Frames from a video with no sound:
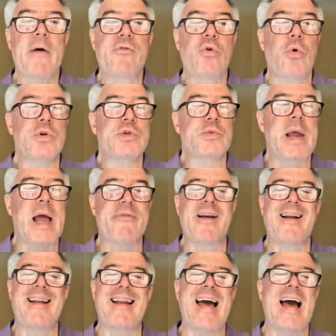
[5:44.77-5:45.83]
Of course, we have
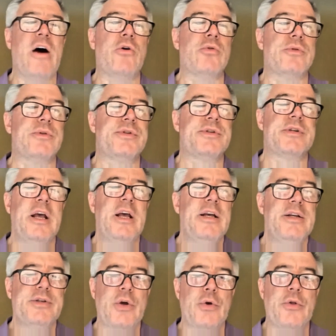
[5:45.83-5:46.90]
clouds.
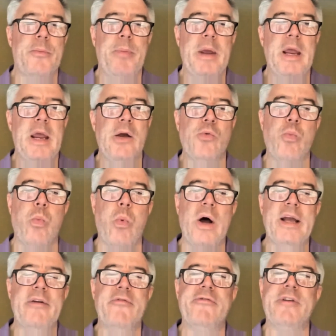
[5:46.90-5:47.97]
So the big
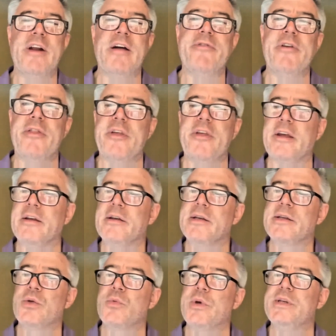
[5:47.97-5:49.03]
white fluffy
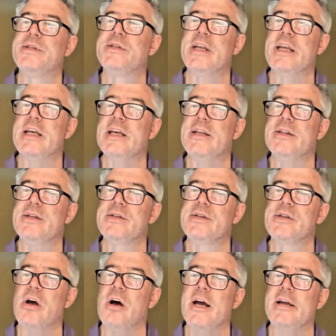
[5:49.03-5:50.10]
things that we see in the
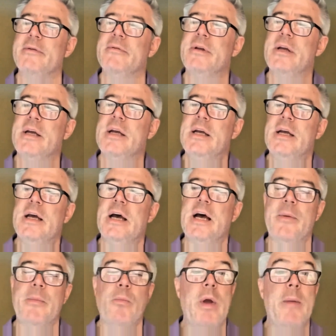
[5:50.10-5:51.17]
sky,
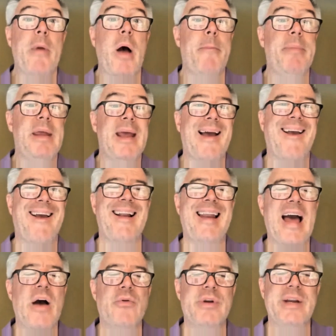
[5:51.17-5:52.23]
it might be a
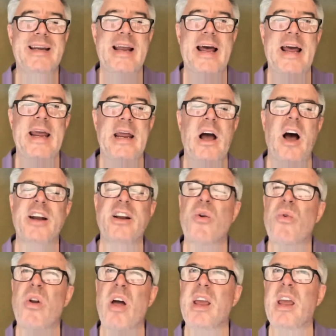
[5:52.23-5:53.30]
cloudy day. I
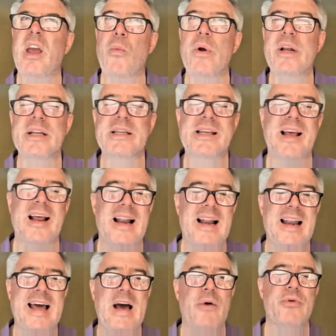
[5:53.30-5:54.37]
don't like it when it's
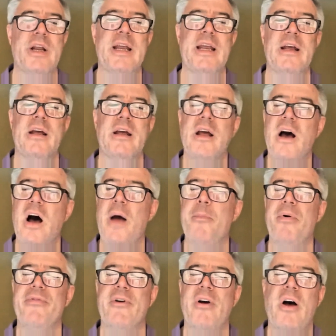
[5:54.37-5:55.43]
cloudy. I
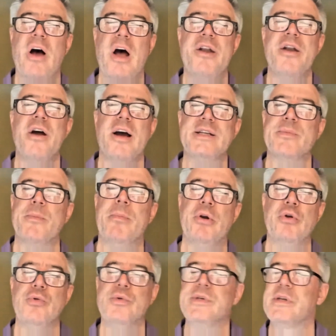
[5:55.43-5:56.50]
prefer a nice
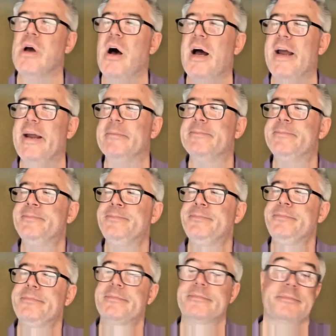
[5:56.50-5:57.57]
blue sky.
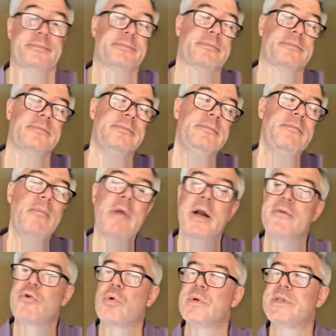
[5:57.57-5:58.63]

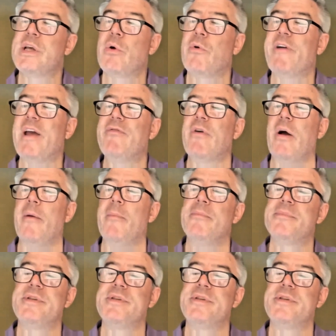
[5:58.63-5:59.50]
And of course, the old favorite,